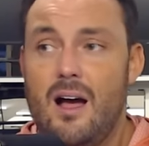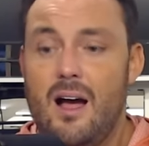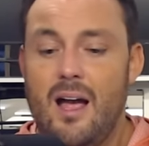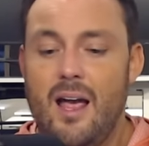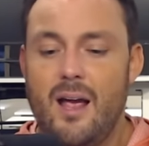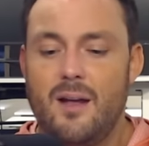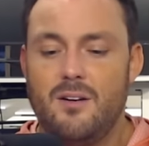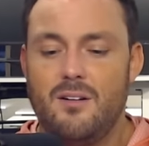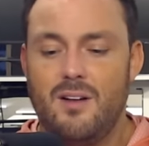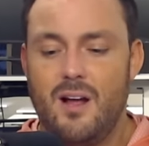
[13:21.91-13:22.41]

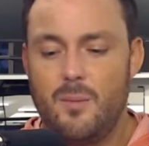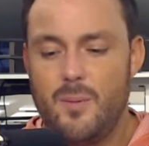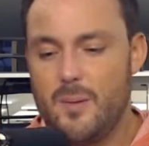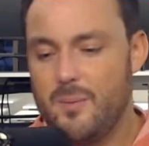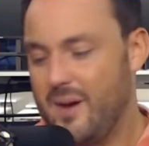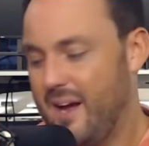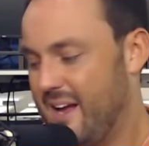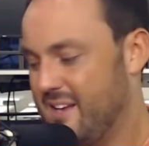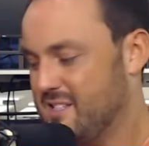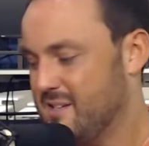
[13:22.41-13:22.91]
And a lot of
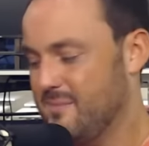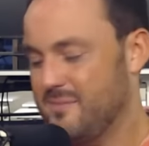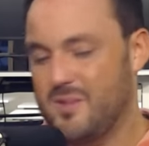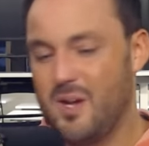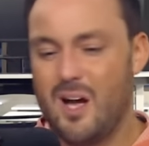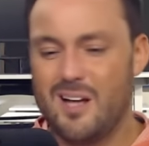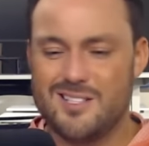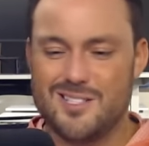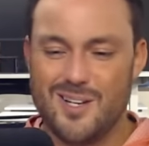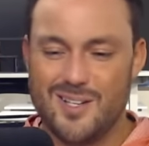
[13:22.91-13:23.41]
people had some
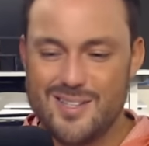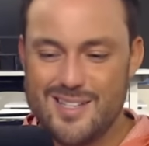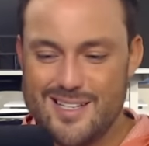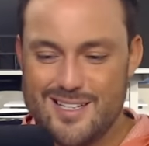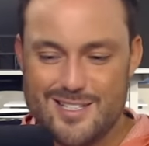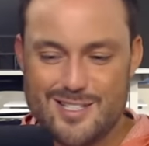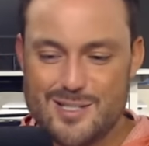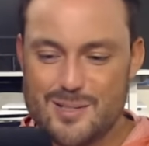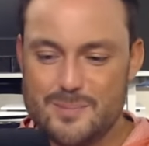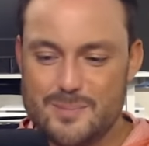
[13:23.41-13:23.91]
thoughts on
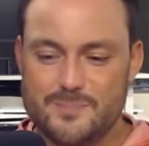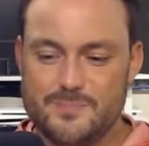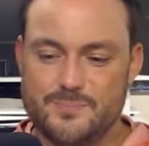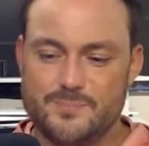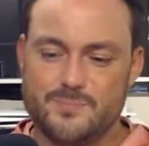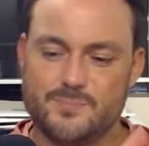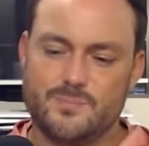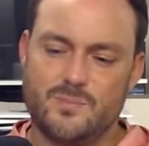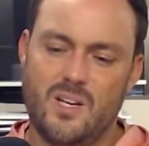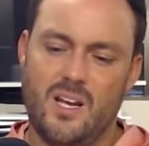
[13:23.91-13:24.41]
this,
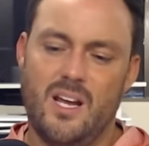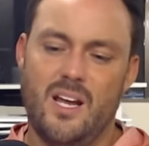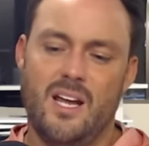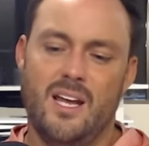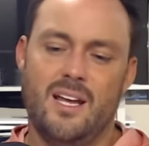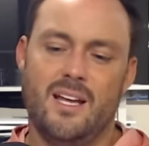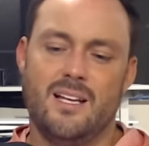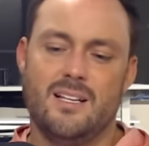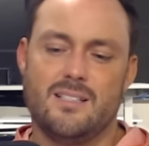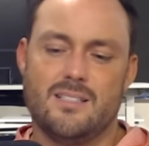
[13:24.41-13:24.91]

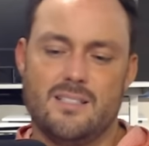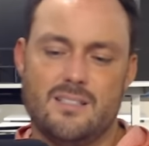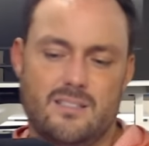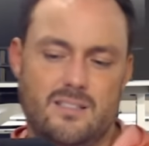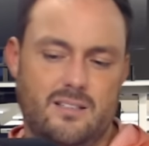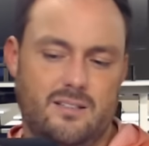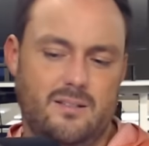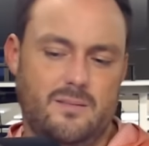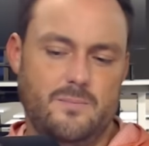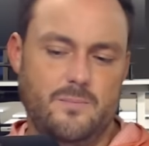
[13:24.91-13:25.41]
and
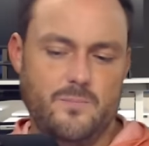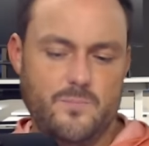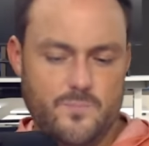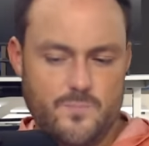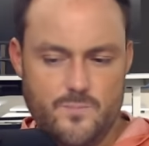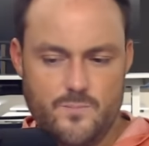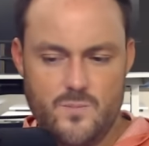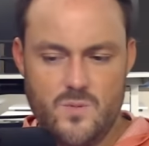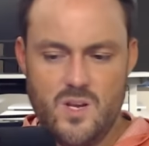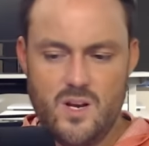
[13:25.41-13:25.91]

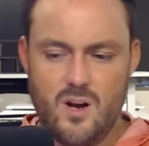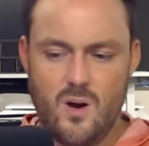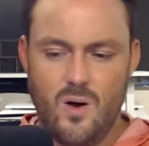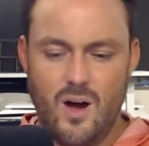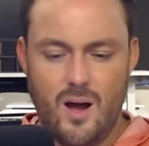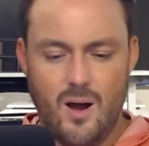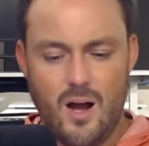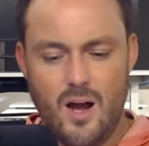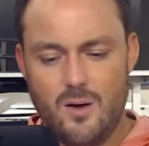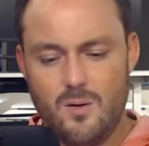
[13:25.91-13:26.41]
you know,
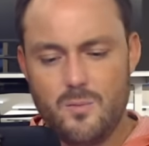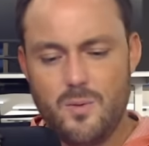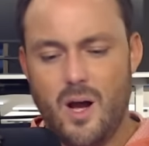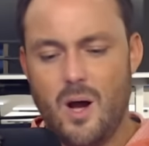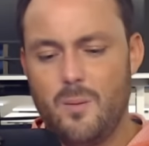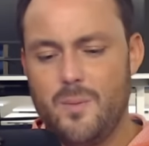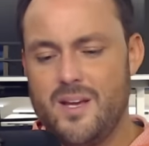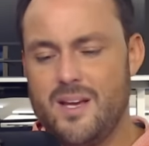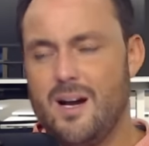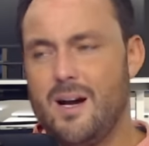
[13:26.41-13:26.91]

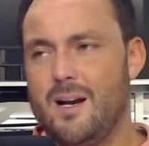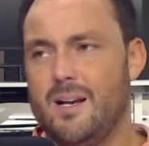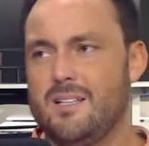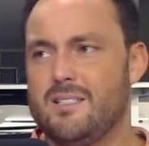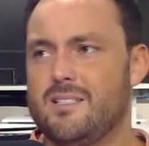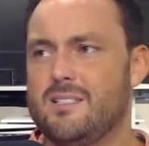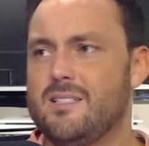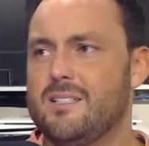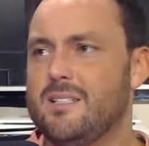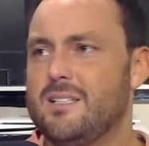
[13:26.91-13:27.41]
I'll be
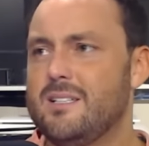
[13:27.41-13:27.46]
honest.